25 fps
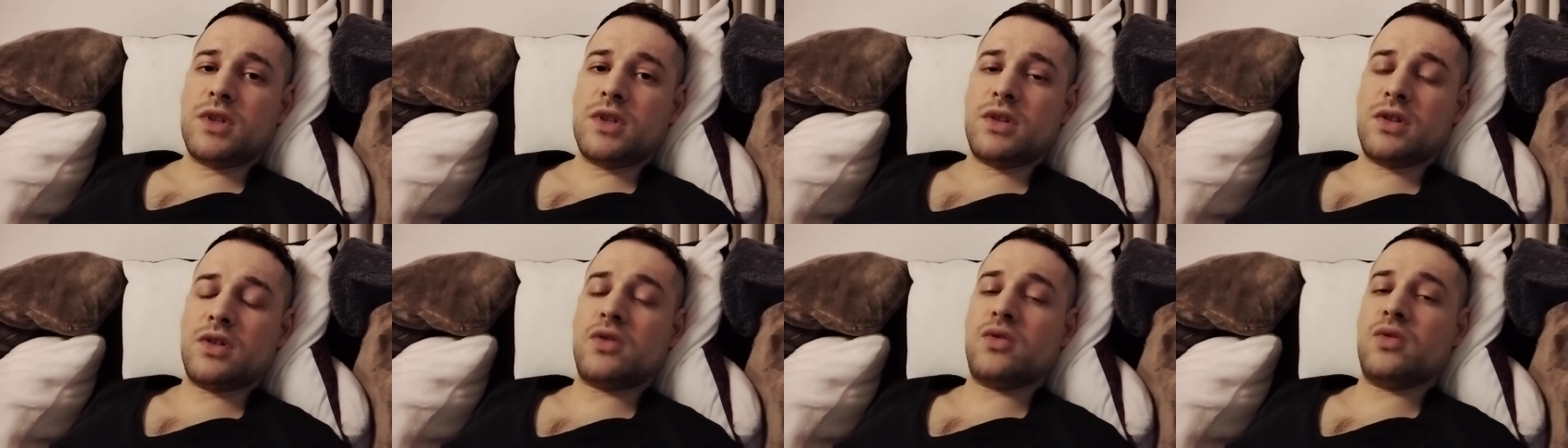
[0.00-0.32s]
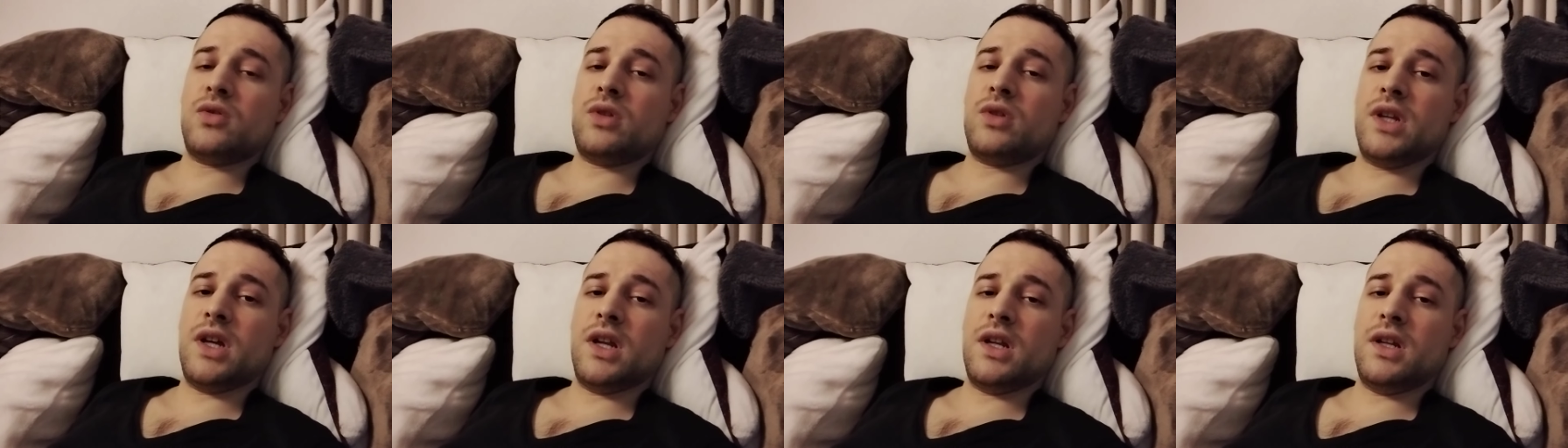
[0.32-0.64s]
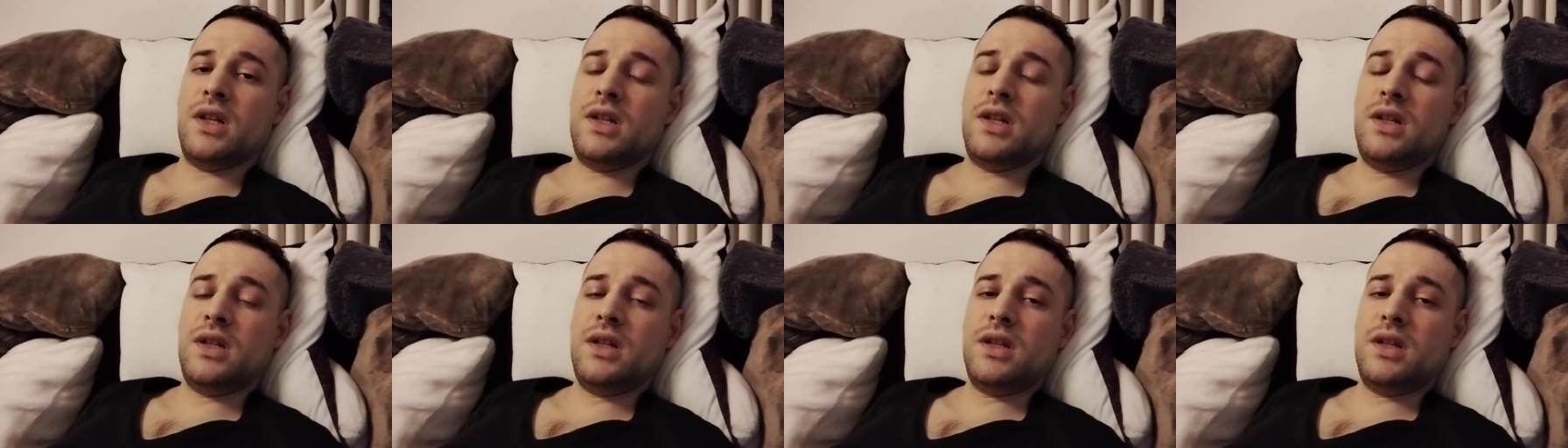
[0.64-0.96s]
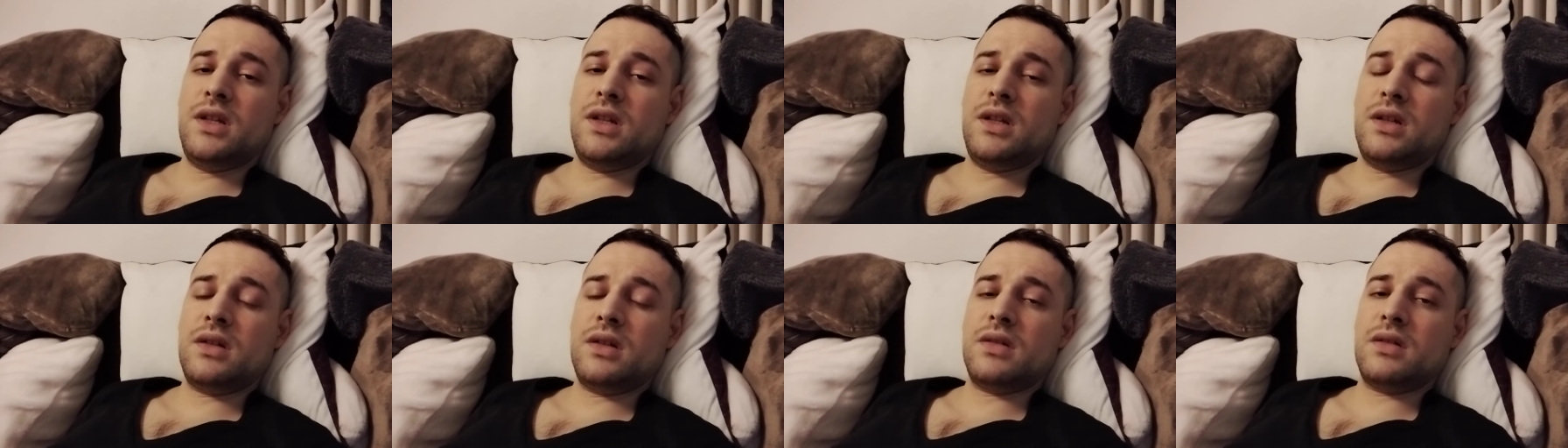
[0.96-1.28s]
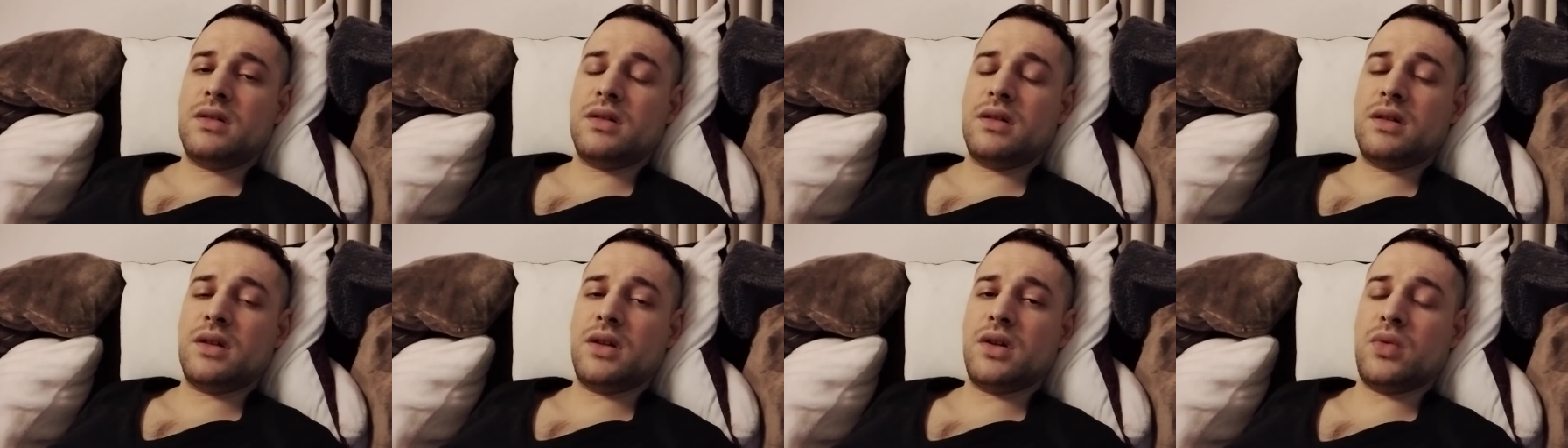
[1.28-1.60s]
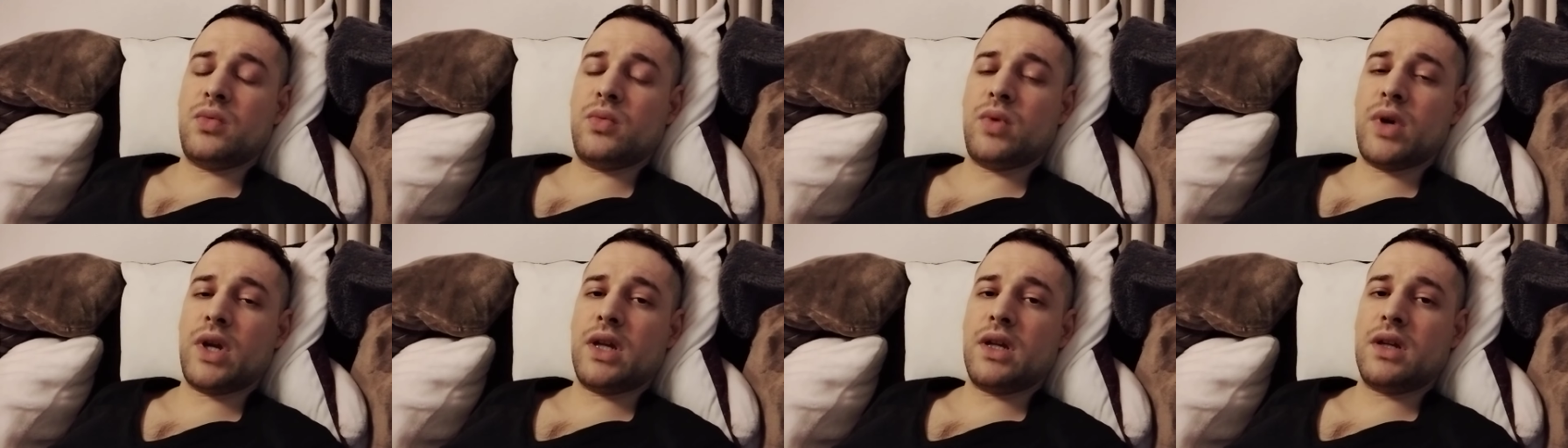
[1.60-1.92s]
the Kundalini
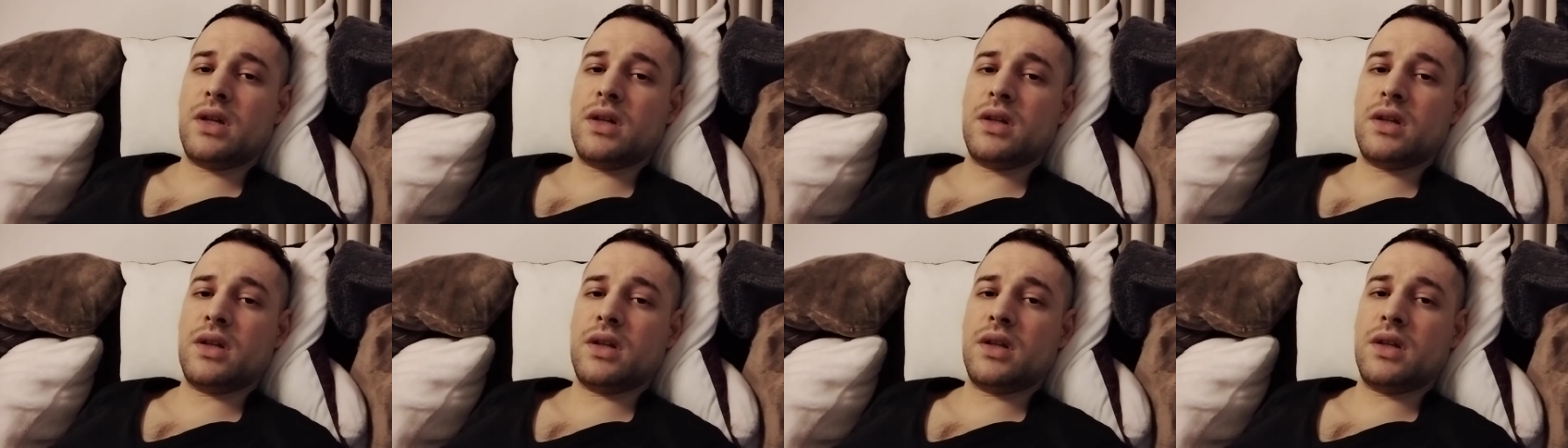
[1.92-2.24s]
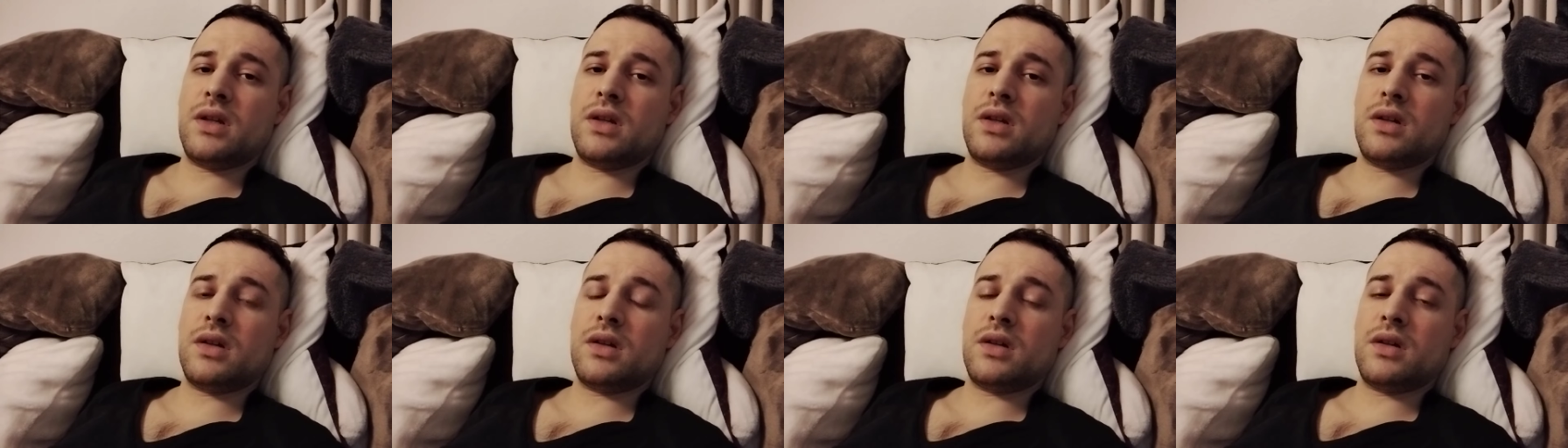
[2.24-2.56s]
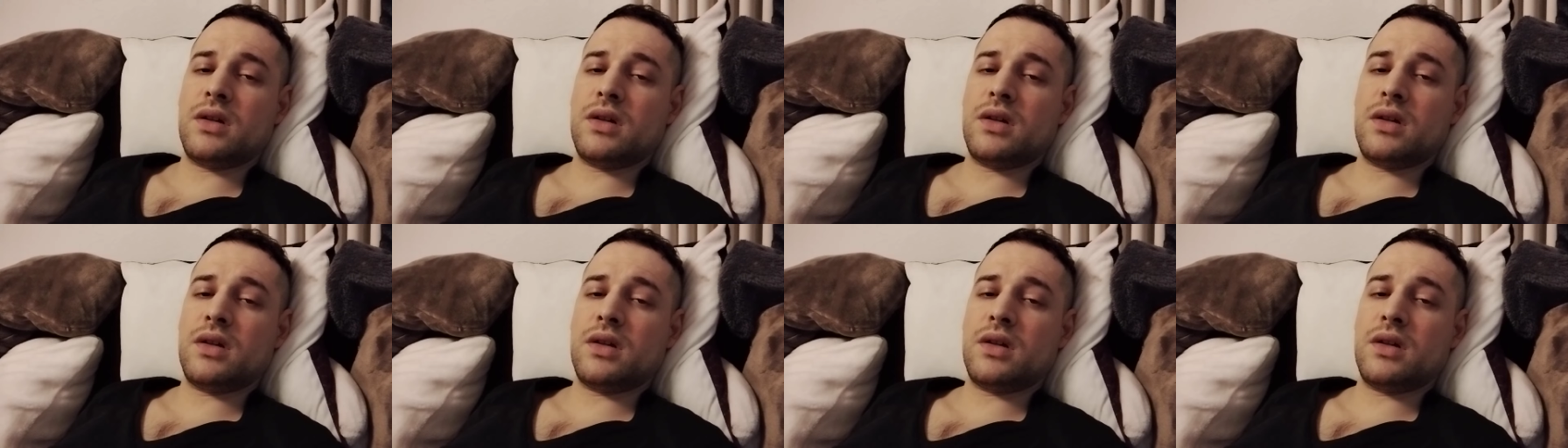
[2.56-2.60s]
awakening,